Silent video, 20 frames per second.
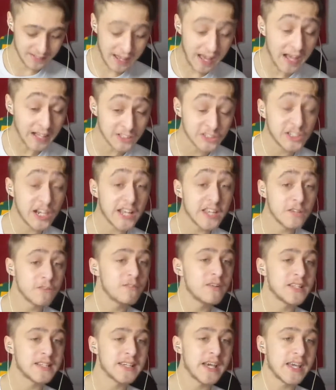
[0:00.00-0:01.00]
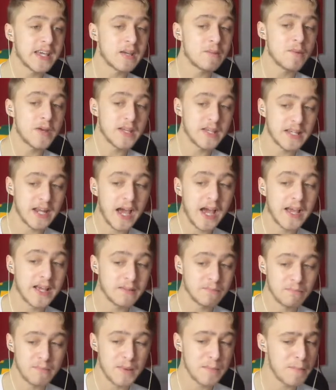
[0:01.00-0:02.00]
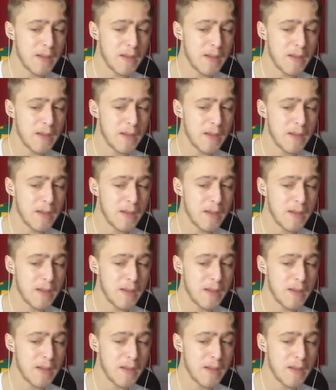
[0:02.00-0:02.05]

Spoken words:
Like, I genuinely take him at United.